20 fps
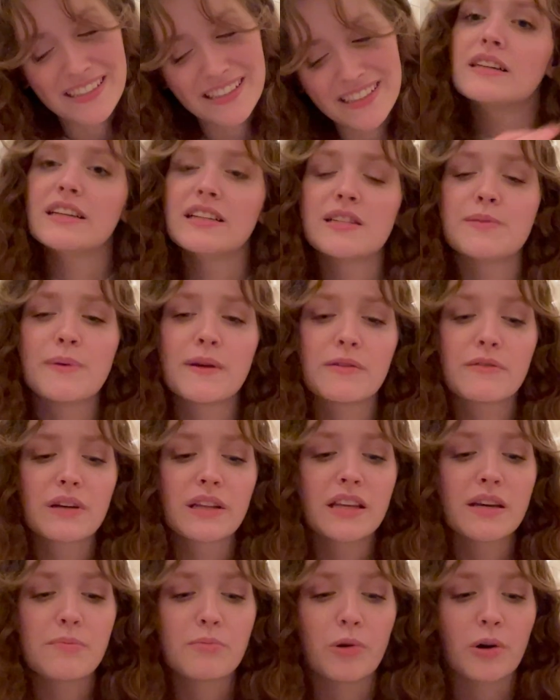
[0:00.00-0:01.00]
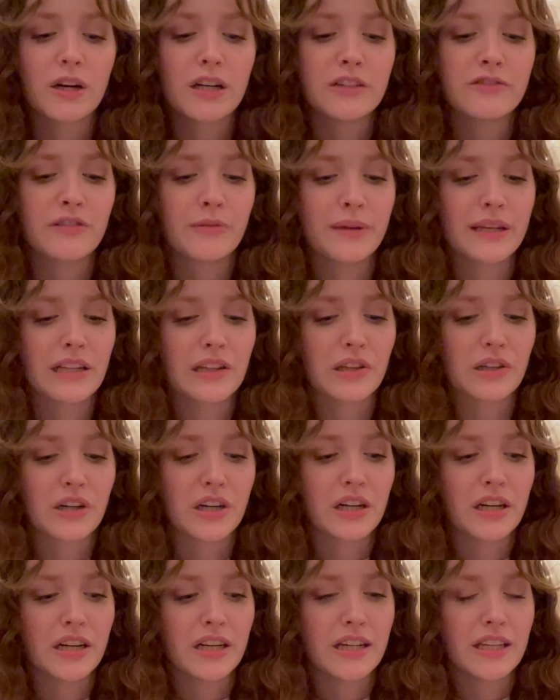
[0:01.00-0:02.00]
It's been really important for me to
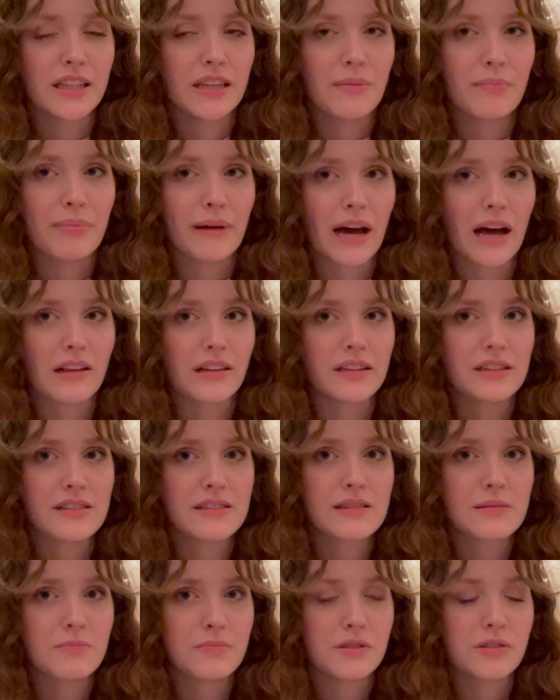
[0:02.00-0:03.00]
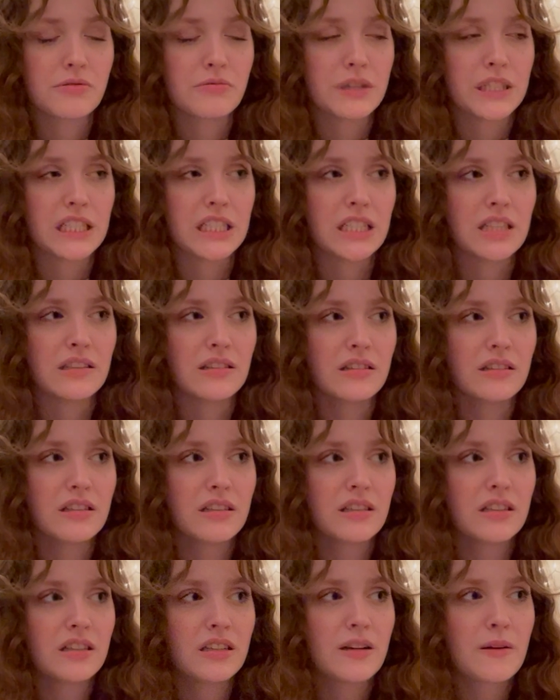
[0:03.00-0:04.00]
learn the balance between
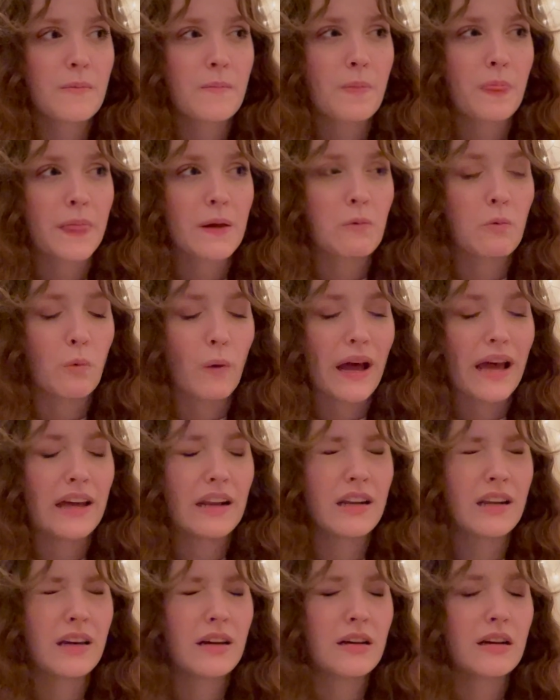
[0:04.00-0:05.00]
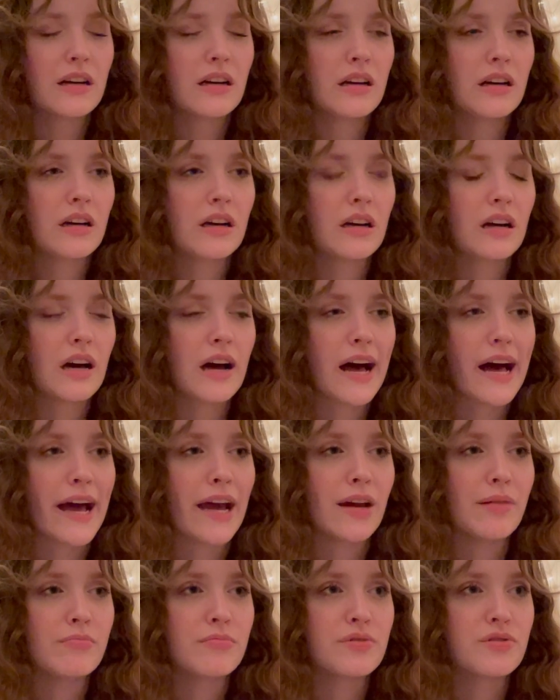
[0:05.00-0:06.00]
when
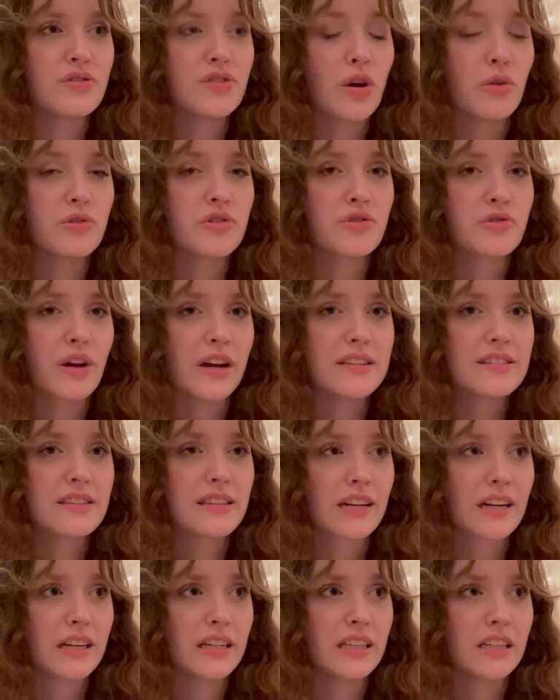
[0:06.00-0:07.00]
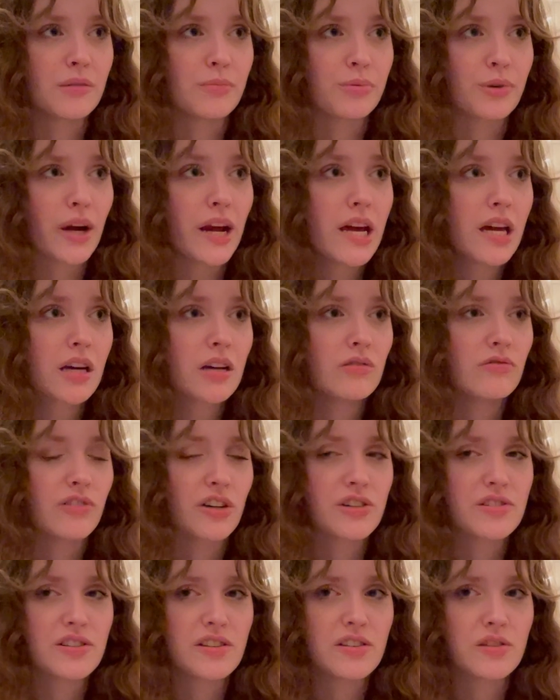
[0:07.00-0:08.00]
I'm so stressed that I need a break
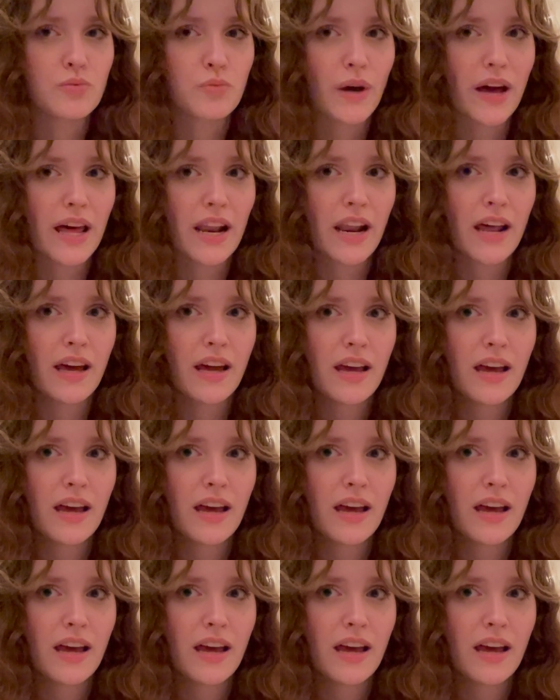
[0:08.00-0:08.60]
versus when